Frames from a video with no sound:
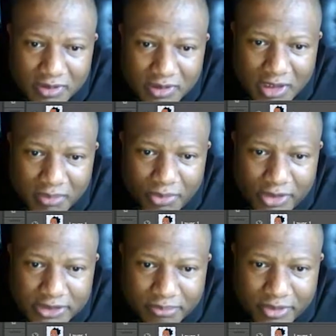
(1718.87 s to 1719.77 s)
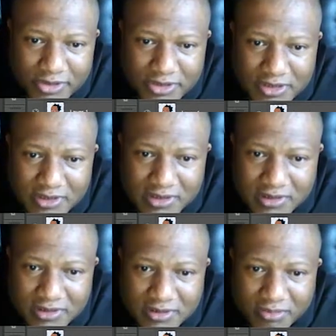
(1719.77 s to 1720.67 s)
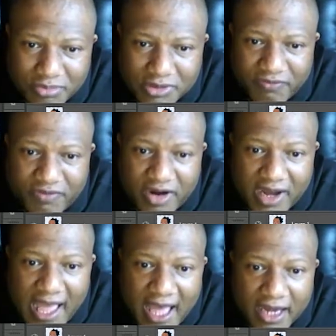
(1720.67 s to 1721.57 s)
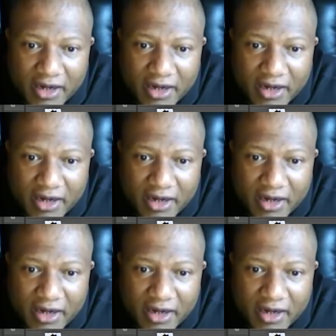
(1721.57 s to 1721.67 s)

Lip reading: boys in person, put the fear of God in them